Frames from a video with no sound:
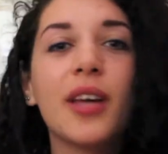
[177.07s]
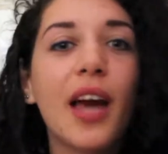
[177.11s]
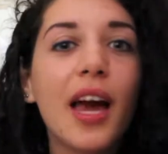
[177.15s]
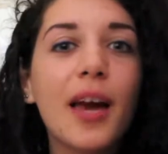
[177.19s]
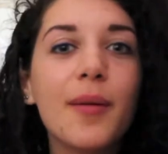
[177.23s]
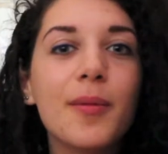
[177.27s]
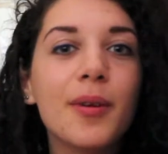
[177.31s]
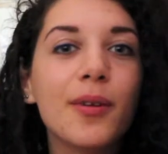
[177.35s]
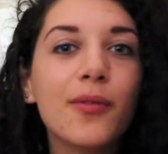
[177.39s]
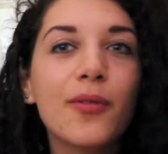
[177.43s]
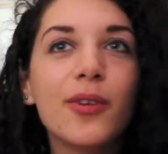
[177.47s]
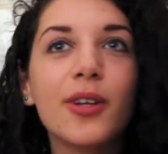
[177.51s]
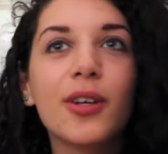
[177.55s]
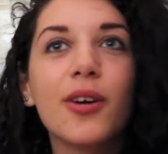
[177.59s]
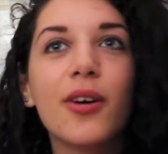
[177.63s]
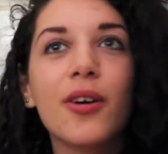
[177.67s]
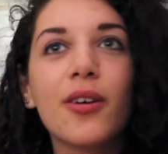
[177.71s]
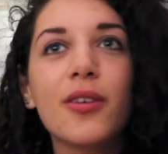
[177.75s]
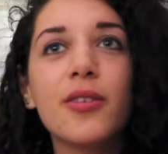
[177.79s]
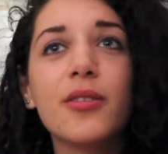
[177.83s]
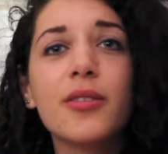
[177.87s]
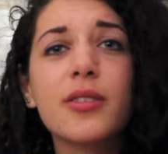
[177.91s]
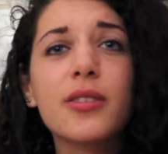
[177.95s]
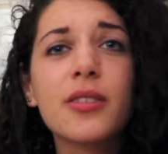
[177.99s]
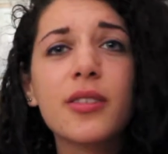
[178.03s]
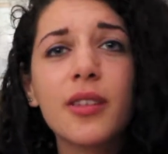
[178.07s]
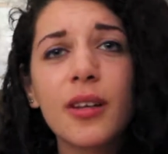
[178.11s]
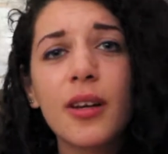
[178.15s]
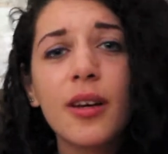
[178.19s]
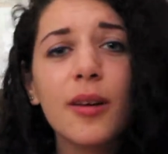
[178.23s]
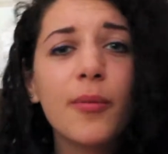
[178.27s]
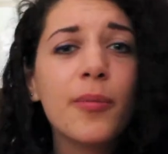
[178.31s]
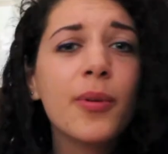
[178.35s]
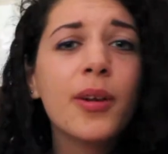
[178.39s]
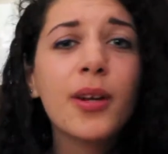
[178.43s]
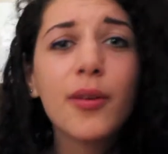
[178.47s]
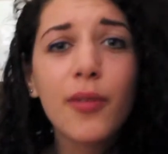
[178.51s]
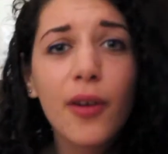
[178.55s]
gaming videos,
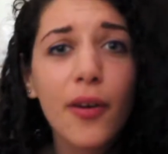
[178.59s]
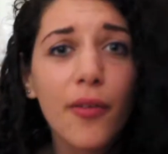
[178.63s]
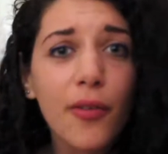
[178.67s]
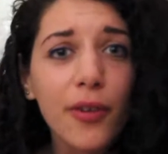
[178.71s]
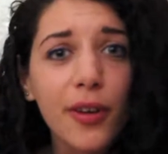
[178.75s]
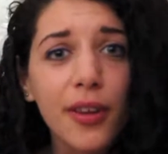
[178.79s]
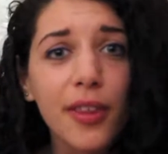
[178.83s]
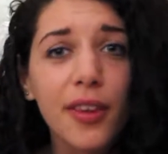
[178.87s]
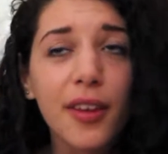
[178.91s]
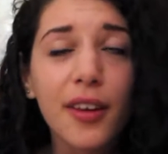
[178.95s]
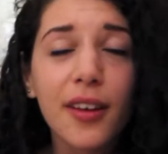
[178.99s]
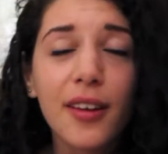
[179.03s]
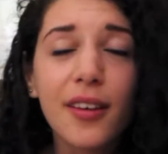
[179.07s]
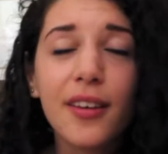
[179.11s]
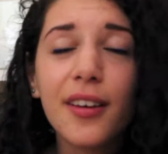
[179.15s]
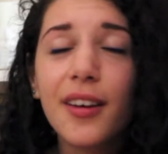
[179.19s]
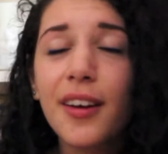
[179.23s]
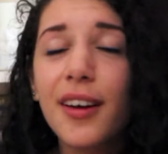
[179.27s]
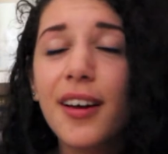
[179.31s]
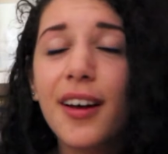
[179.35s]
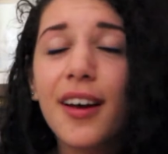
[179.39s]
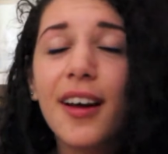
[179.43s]
bit of everything.